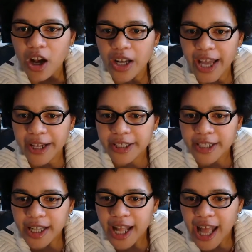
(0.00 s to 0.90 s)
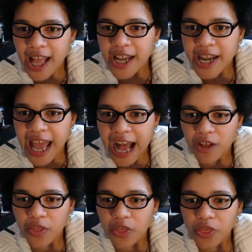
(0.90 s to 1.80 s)
Okay,
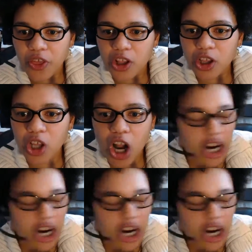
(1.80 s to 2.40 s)
now the